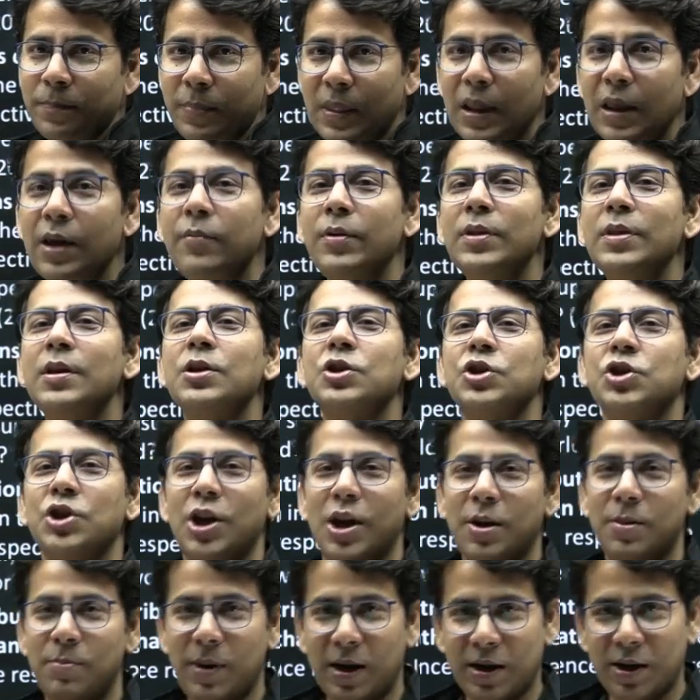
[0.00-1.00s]
Even the
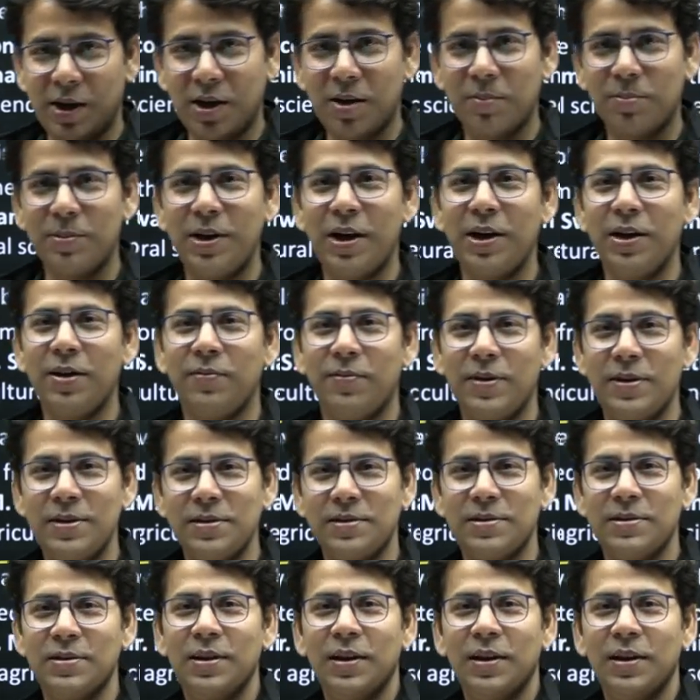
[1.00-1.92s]
share market of the air defense